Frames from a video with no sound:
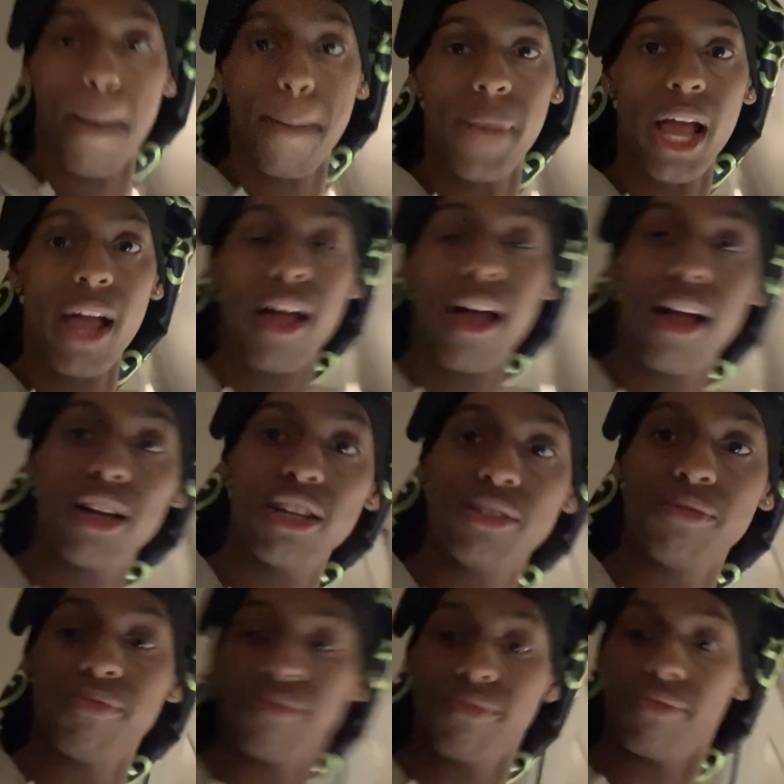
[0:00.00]
But,
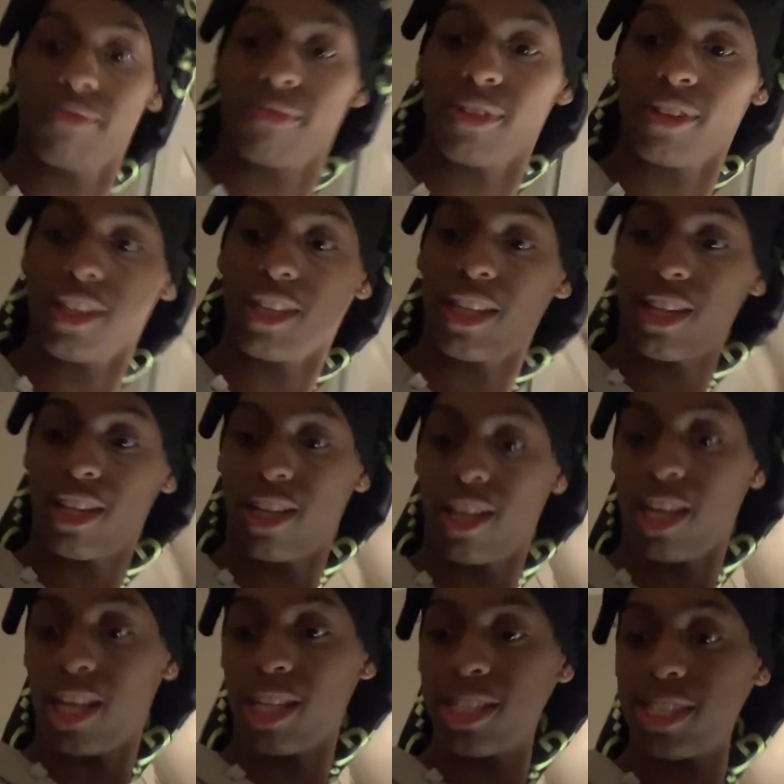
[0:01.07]
um.
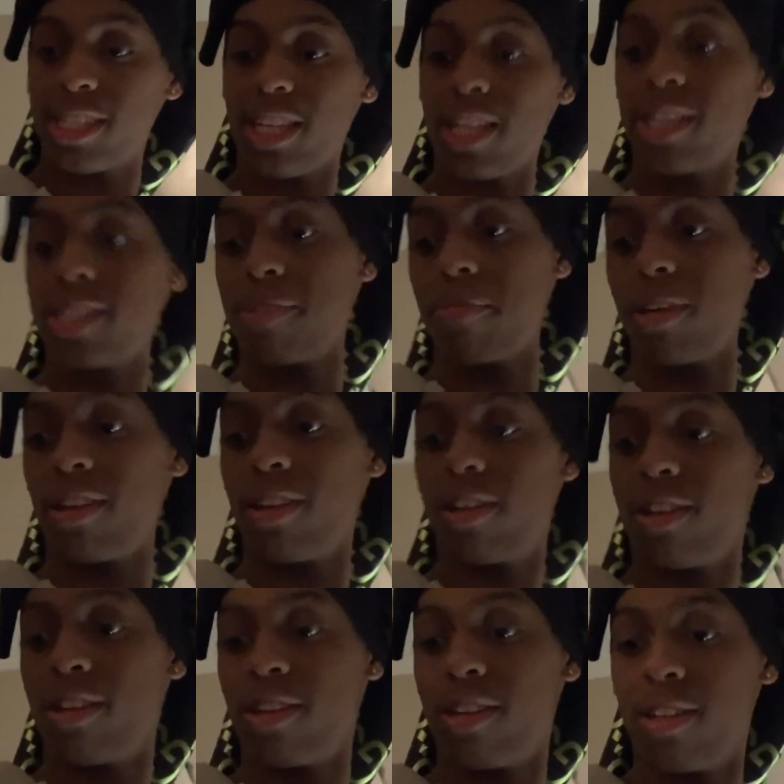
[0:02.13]
Hey, Ralphie,
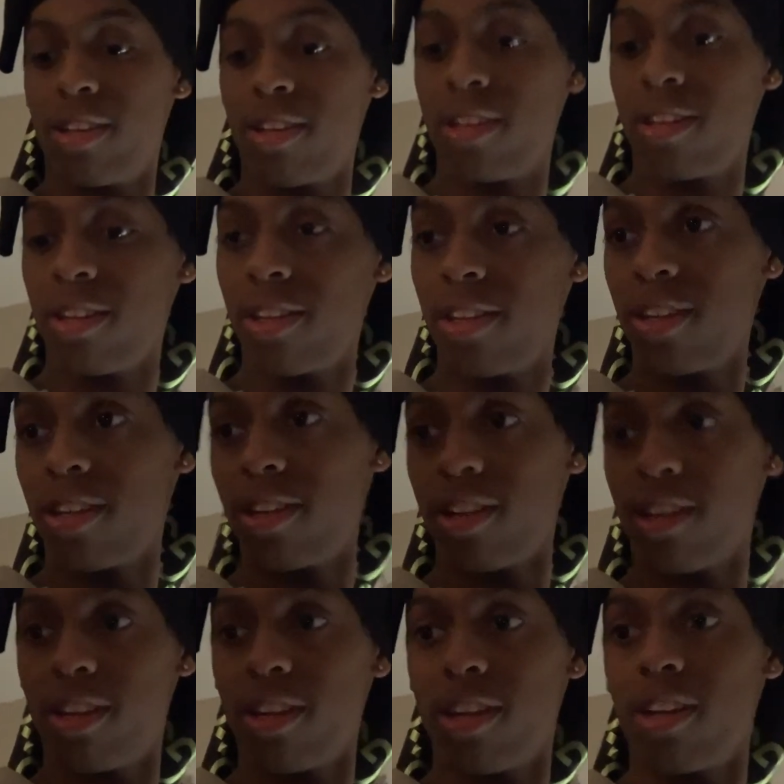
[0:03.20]
oh, I learned to do
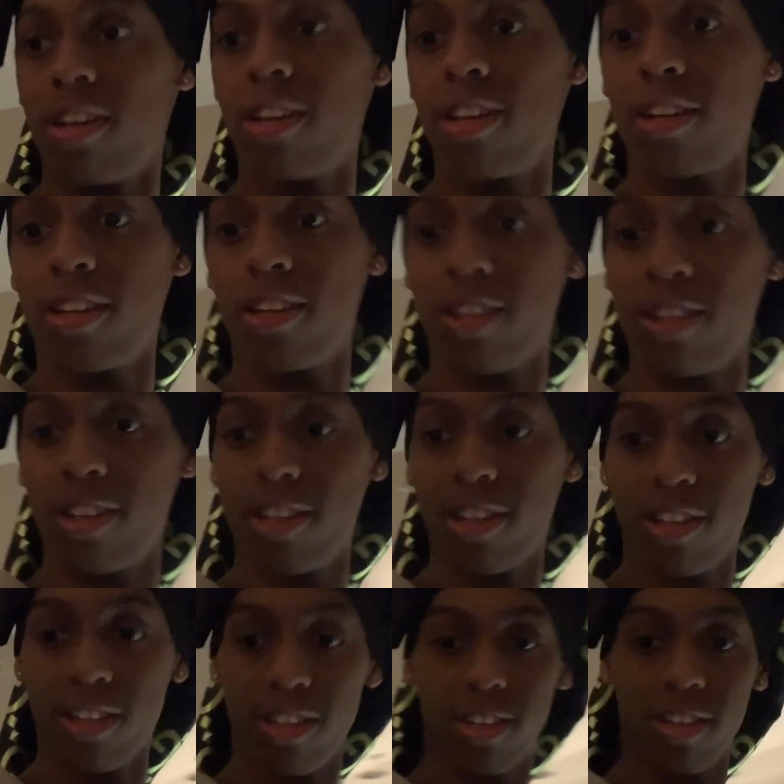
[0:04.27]

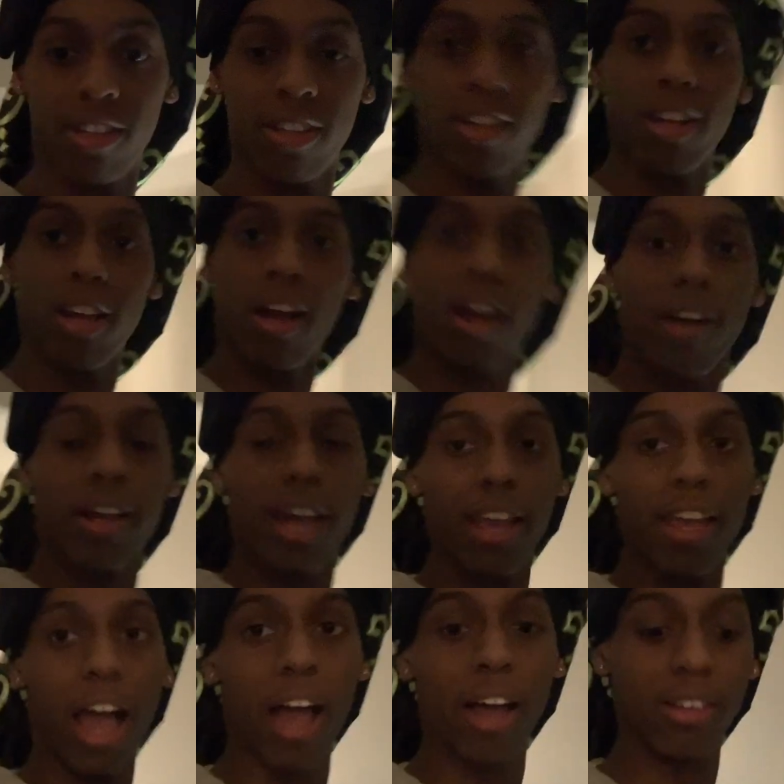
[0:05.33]
it. Okay,
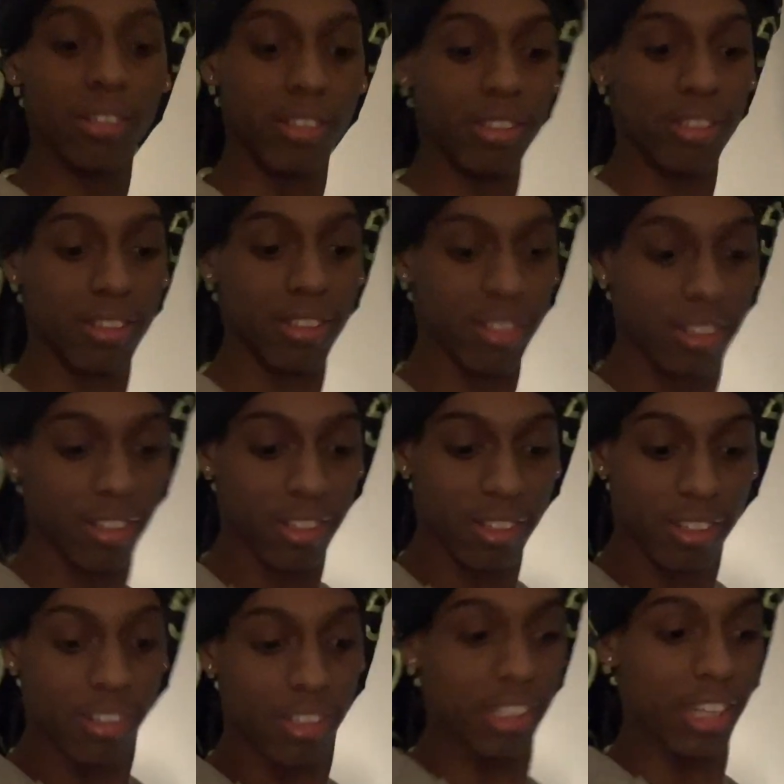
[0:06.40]
y'all.
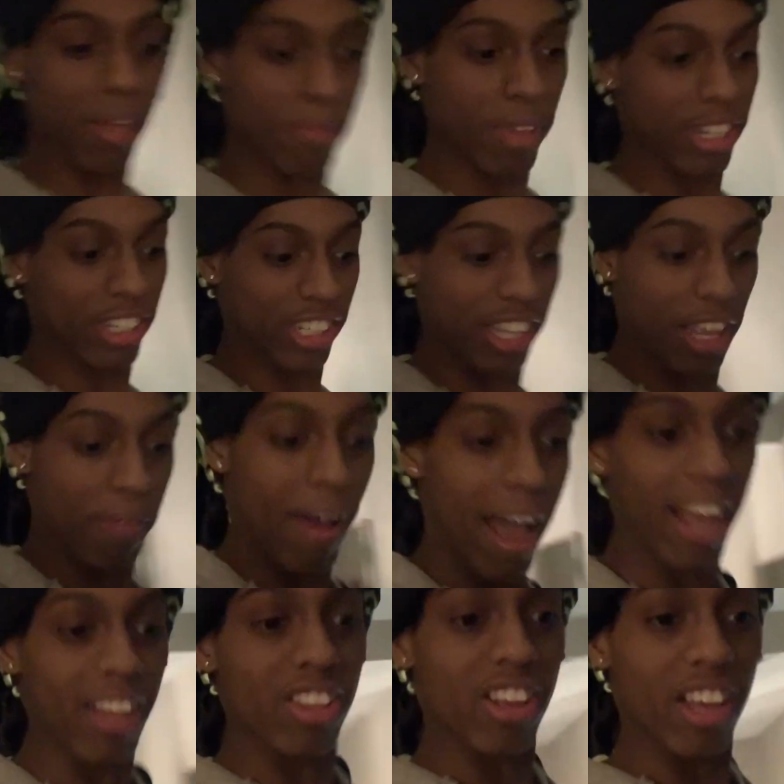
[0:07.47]
Let me just get
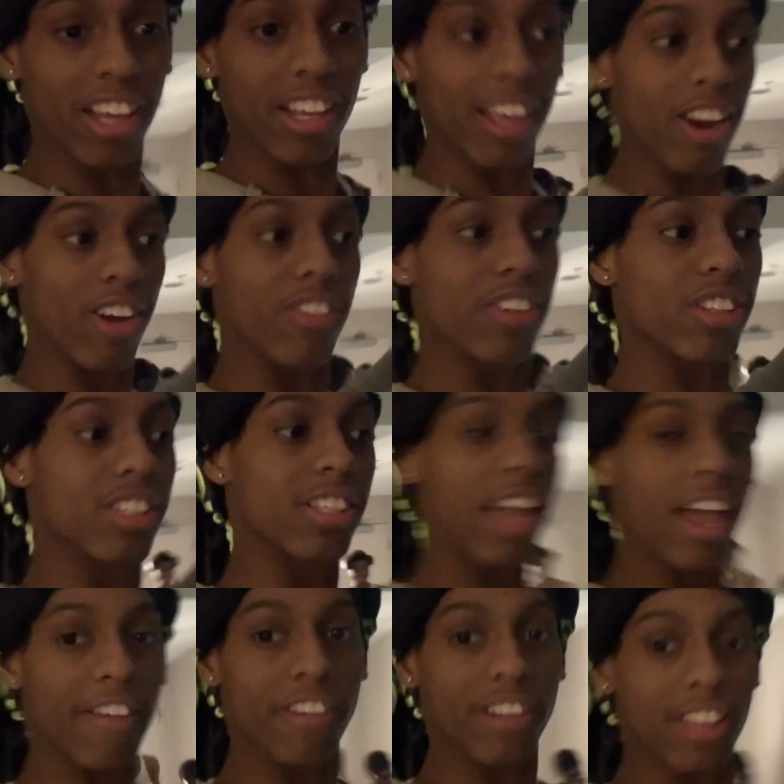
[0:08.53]
right and get over to
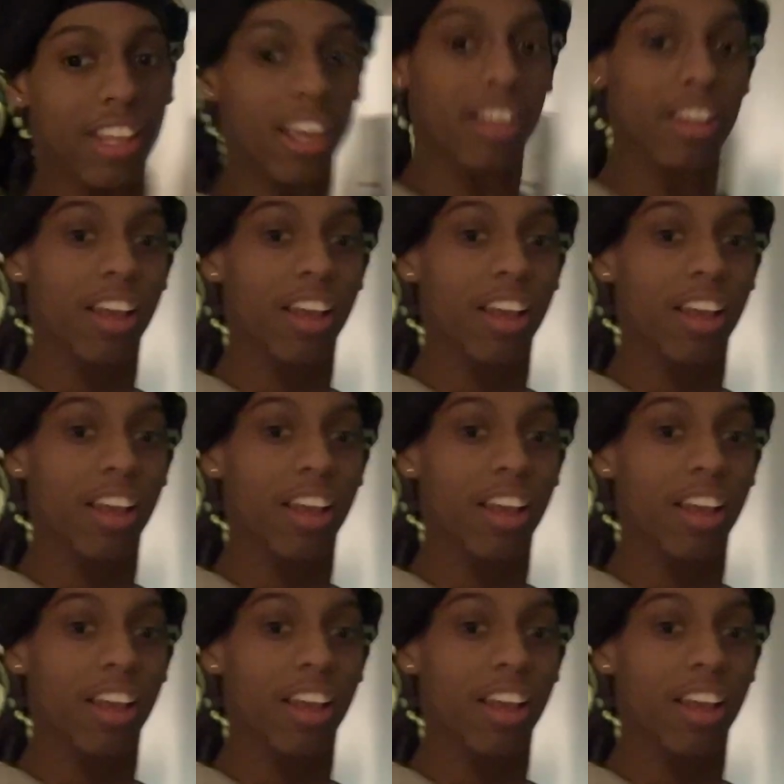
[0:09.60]
everything.